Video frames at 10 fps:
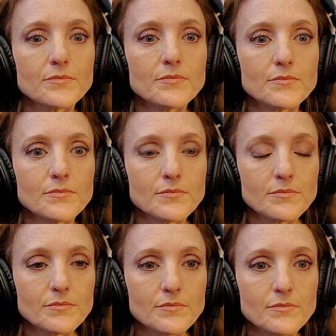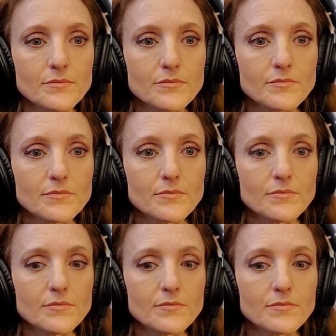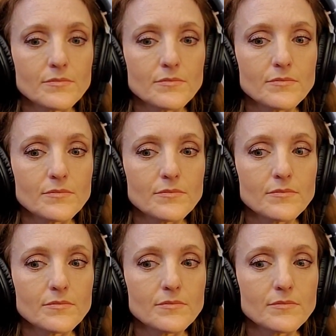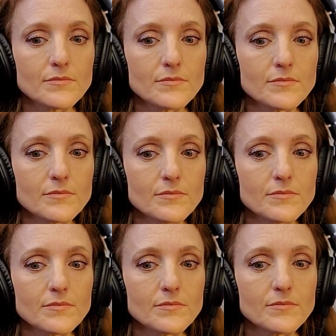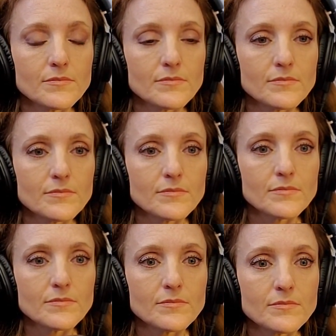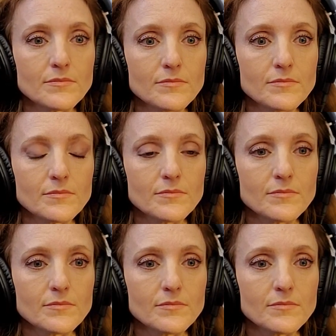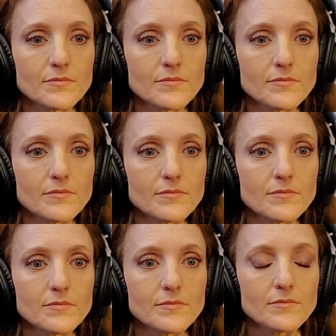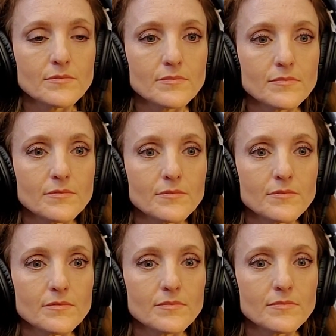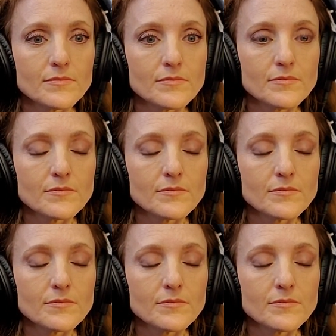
This person isn't speaking.